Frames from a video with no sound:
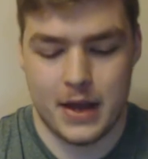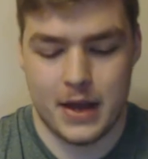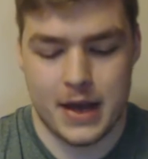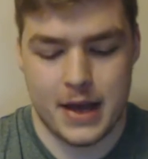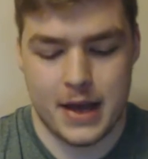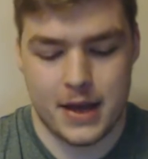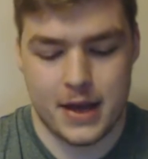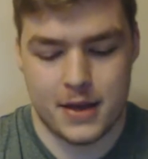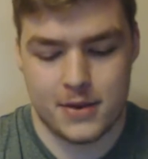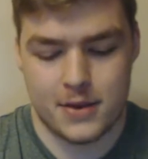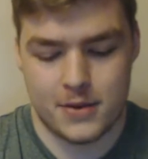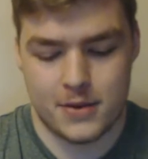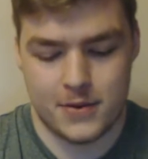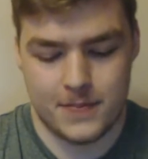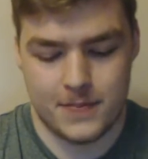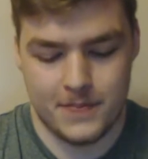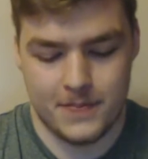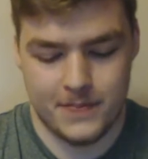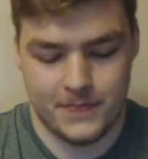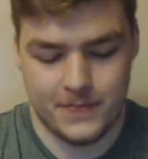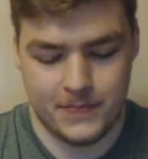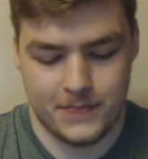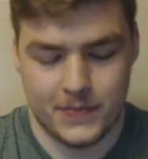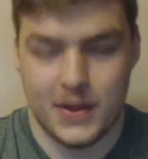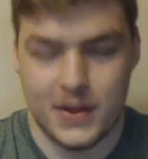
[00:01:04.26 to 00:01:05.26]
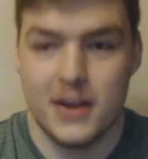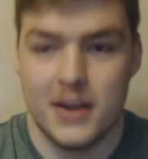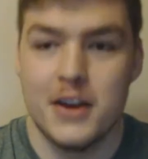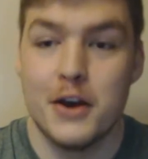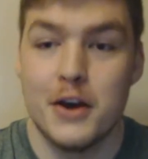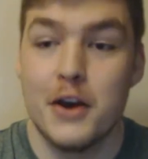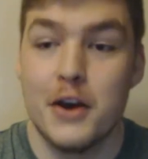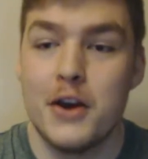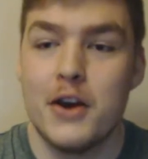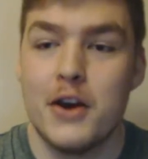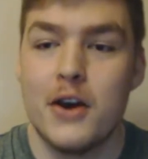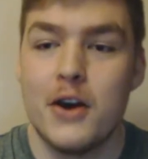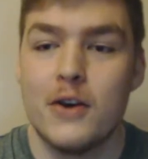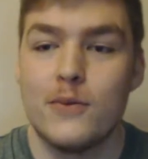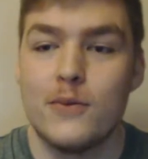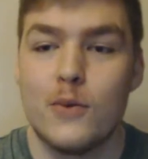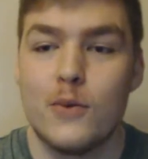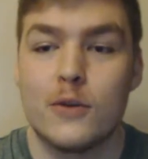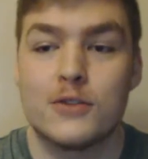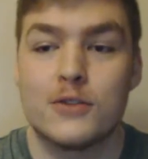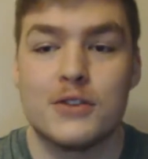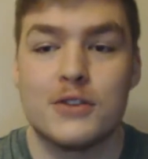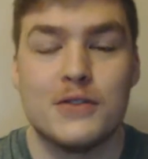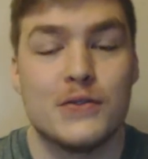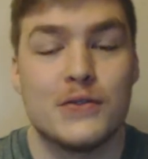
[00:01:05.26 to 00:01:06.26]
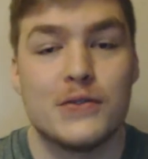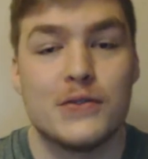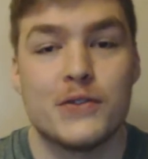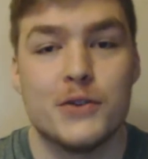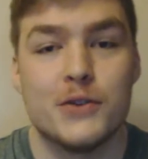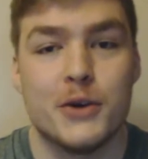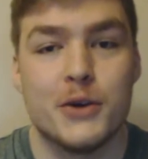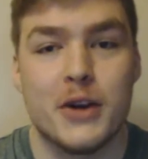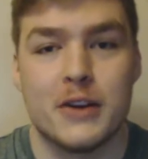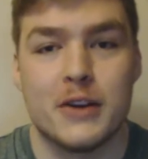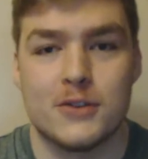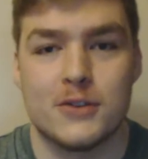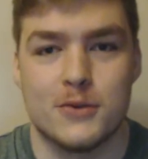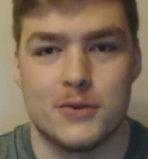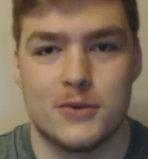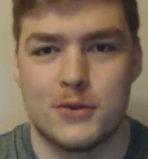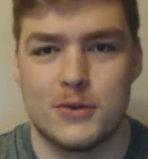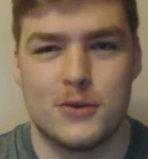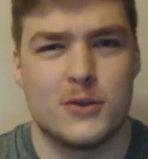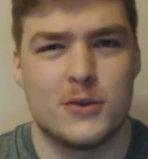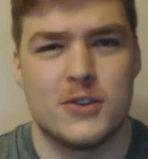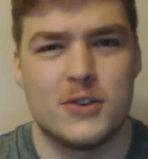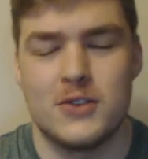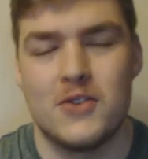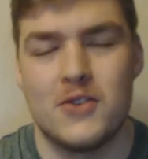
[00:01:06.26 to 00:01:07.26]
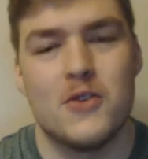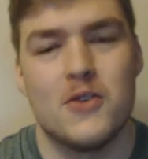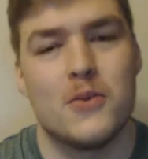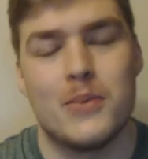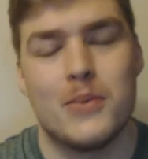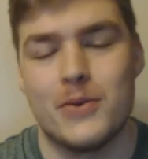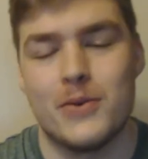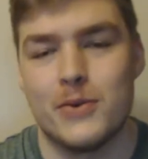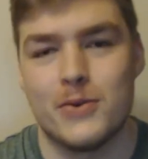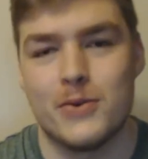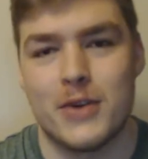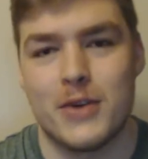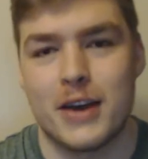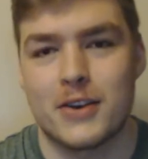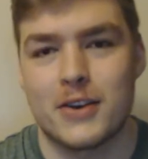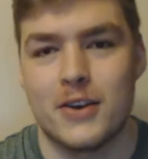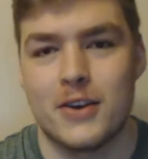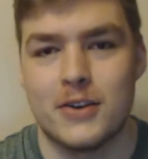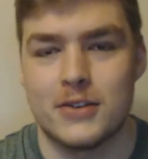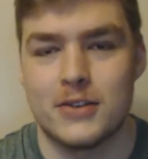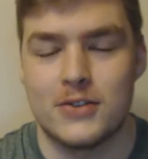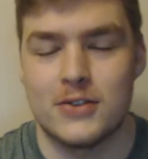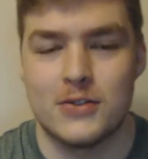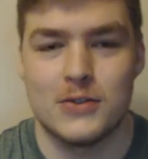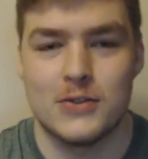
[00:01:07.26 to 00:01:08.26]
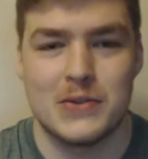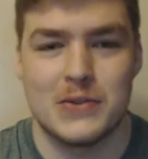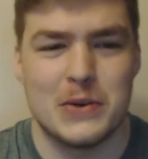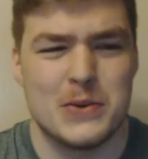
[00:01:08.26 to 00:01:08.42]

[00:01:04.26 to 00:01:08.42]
and watching through it as I was cutting it up and all that kind of stuff.